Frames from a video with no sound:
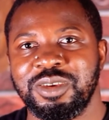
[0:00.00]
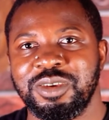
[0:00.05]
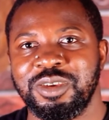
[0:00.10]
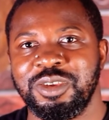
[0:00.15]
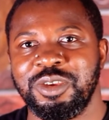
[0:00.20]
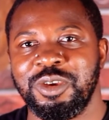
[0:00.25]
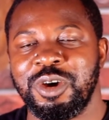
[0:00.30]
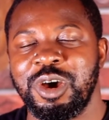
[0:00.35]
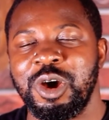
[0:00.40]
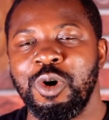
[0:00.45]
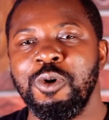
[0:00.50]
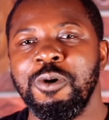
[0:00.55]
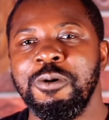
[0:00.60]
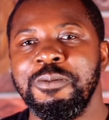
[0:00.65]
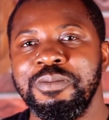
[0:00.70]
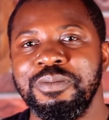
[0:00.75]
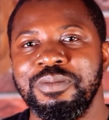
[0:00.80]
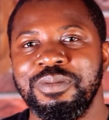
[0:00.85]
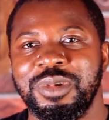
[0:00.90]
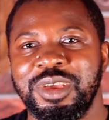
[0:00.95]
your
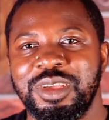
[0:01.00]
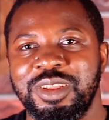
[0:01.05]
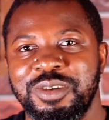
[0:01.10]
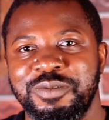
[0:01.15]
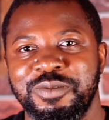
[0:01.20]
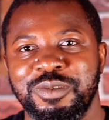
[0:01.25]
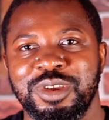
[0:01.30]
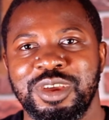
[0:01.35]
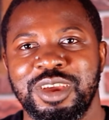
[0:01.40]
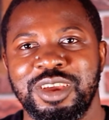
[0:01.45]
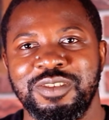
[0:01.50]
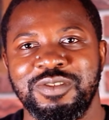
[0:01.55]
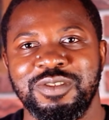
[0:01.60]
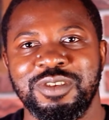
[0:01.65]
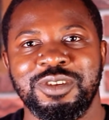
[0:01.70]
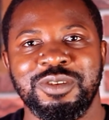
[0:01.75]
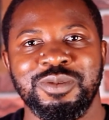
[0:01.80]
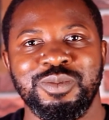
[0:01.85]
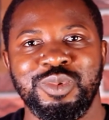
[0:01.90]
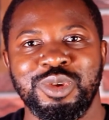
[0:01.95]
home in Africa is
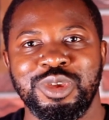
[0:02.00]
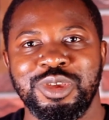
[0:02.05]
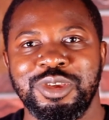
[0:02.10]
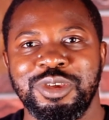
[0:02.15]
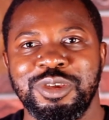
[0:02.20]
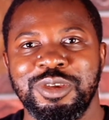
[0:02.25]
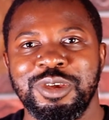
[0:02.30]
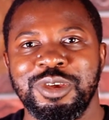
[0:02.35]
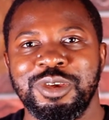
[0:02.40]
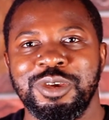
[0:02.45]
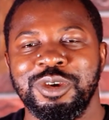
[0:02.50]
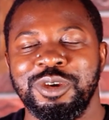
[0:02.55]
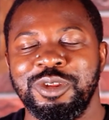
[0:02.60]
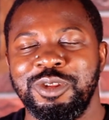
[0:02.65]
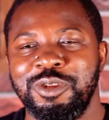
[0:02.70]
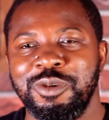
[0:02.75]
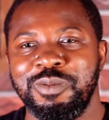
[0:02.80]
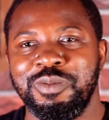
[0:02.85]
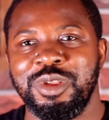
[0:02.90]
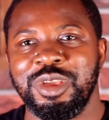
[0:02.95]
going to be a
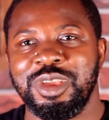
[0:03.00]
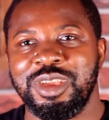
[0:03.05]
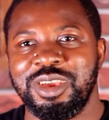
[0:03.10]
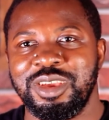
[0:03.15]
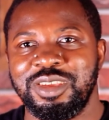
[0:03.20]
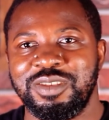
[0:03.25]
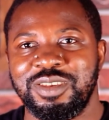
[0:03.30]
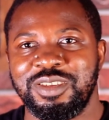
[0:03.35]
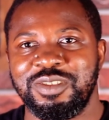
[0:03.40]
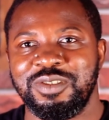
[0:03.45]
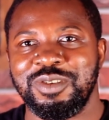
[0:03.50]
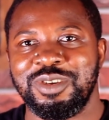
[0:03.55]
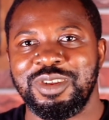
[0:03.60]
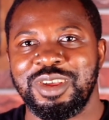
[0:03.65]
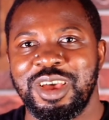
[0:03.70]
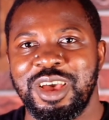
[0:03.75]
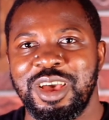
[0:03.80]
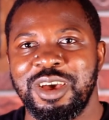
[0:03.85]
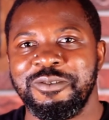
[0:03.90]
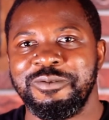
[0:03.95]
duplicate and it's going to
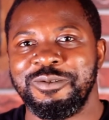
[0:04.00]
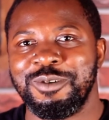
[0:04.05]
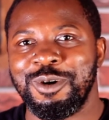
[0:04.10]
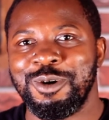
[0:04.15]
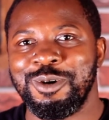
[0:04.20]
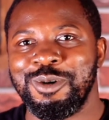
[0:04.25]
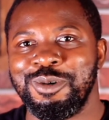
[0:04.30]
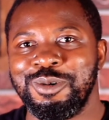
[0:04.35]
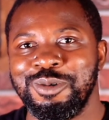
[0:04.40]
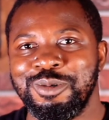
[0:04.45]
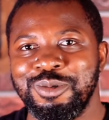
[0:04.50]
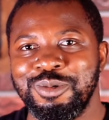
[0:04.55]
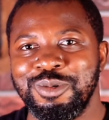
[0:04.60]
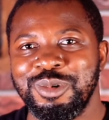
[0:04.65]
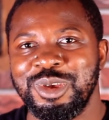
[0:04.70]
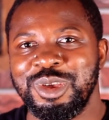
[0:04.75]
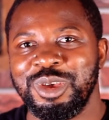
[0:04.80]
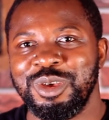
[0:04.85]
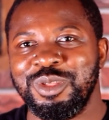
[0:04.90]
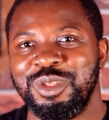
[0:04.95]
have all
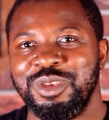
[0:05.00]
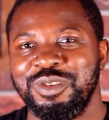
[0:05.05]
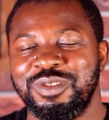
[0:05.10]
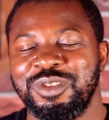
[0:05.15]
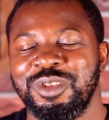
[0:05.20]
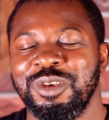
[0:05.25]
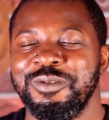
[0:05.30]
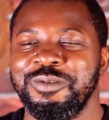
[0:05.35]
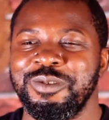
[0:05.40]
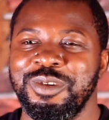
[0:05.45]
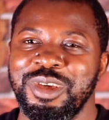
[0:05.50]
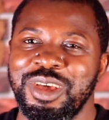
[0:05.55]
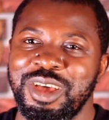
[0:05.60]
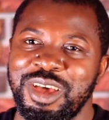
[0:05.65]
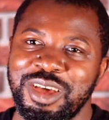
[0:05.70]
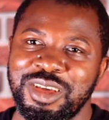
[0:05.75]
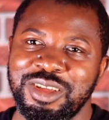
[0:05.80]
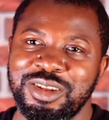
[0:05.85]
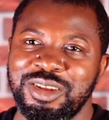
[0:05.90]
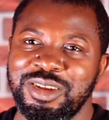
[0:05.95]
the stuff you
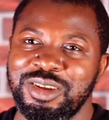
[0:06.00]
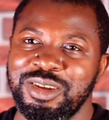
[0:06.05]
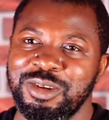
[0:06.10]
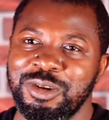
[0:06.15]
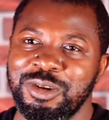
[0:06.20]
had